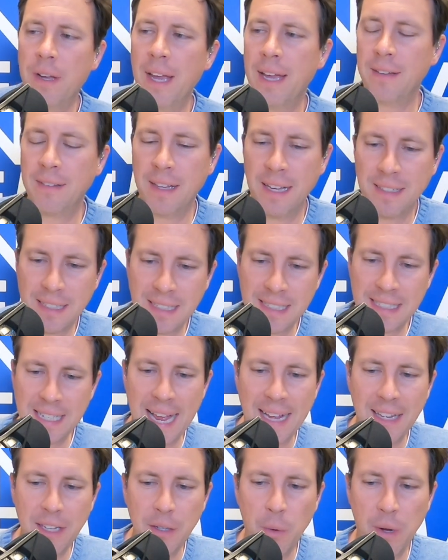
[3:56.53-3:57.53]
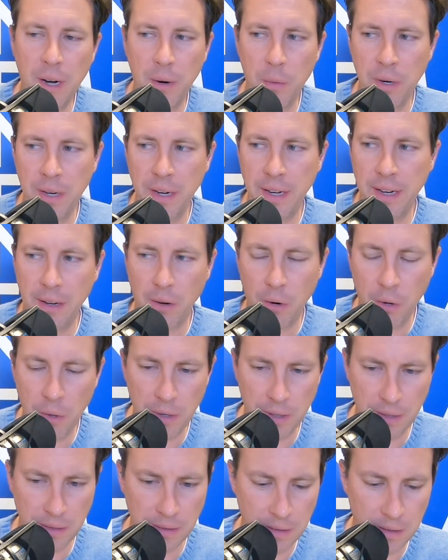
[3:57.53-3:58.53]
Okay, that's but, exactly what I wanted to hear.
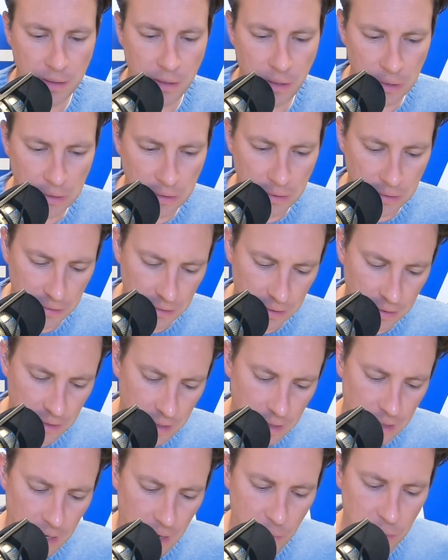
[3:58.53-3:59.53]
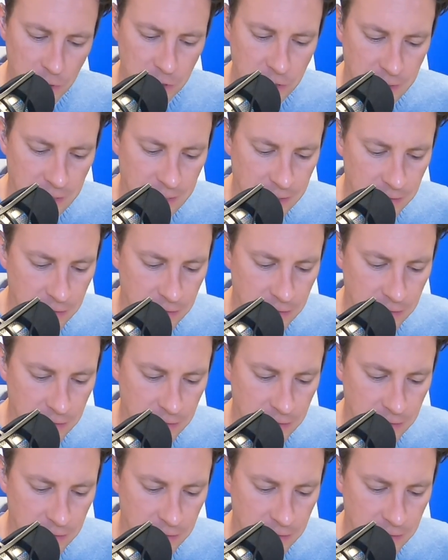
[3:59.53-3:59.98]
Hold on, hold on, hold on. I want you to